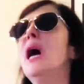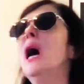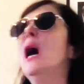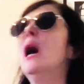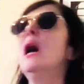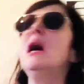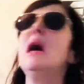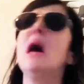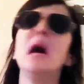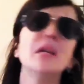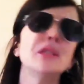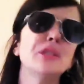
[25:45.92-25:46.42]

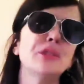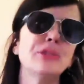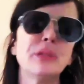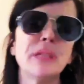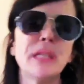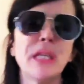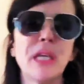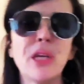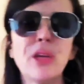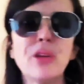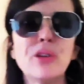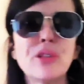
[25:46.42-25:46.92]
100
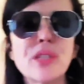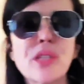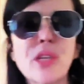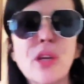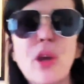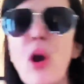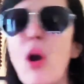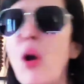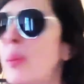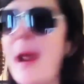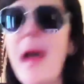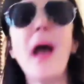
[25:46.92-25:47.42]
years
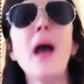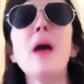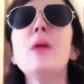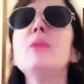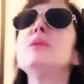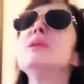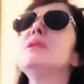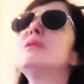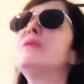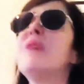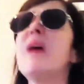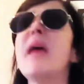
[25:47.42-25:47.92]
ago. I
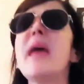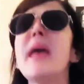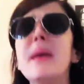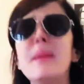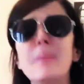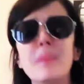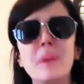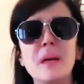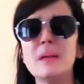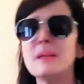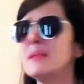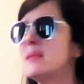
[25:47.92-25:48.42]
was
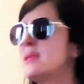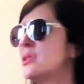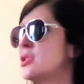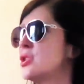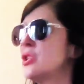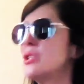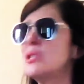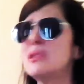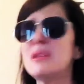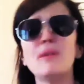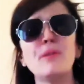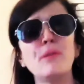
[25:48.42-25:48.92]
famous
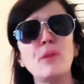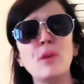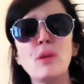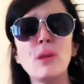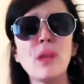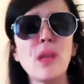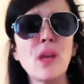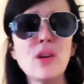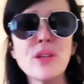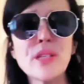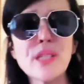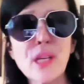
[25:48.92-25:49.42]
just a few
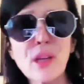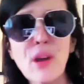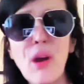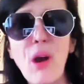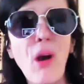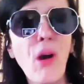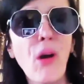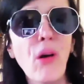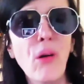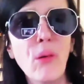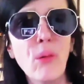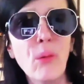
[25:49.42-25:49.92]
years
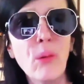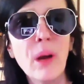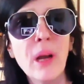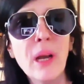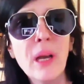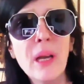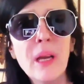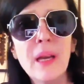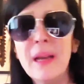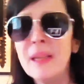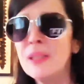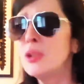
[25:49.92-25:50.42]
ago.
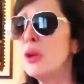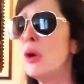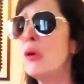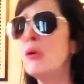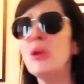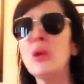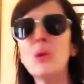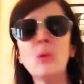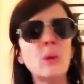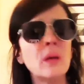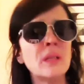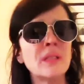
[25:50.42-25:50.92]
Don't
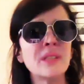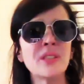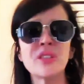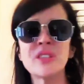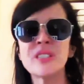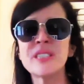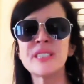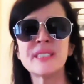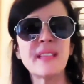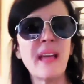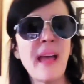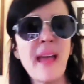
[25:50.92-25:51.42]
you
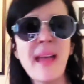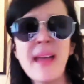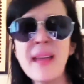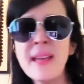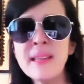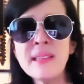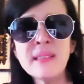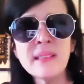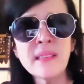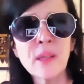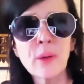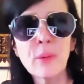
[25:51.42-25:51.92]

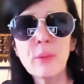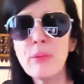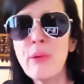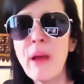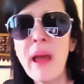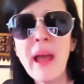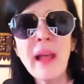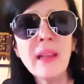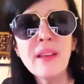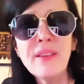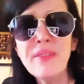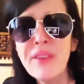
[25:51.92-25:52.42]
understand the
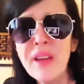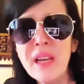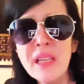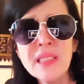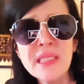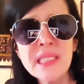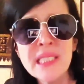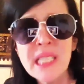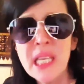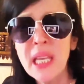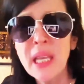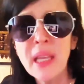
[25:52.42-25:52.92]

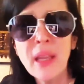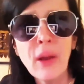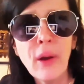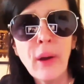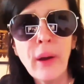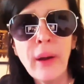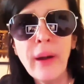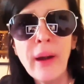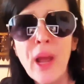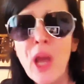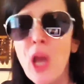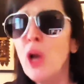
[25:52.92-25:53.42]
relevance
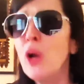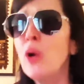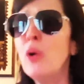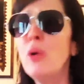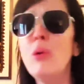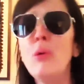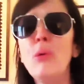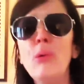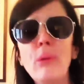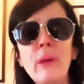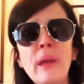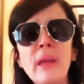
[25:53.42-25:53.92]
here?
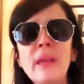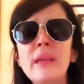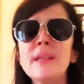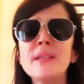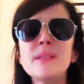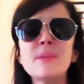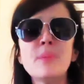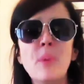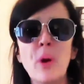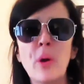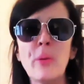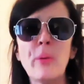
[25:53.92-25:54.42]
Who is
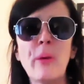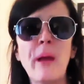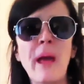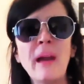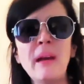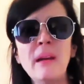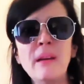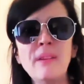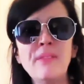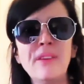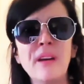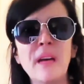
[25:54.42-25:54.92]
more
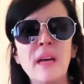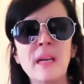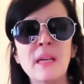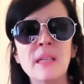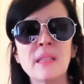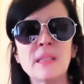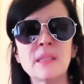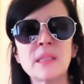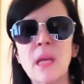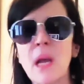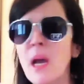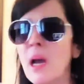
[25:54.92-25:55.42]

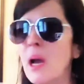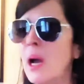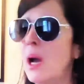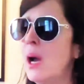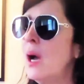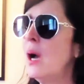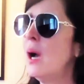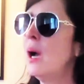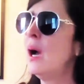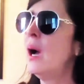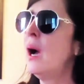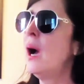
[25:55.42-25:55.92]
relevant?
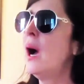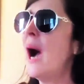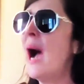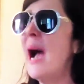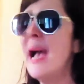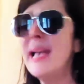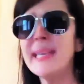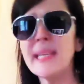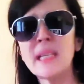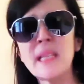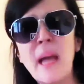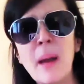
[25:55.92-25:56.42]
I
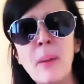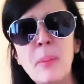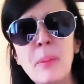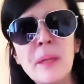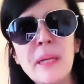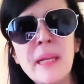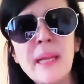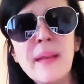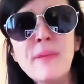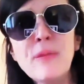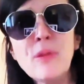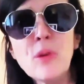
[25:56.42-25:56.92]
cannot
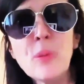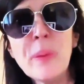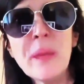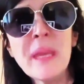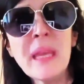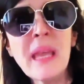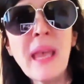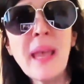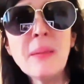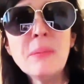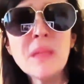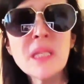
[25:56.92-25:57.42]
believe you
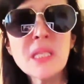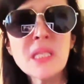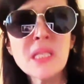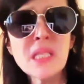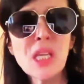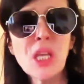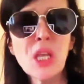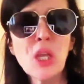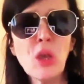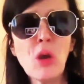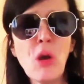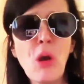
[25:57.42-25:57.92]
became the
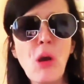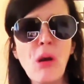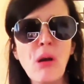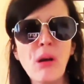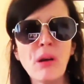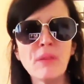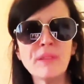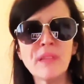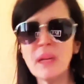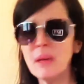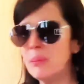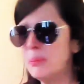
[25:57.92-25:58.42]
CEO
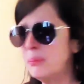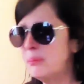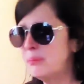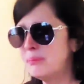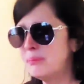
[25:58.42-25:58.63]
of the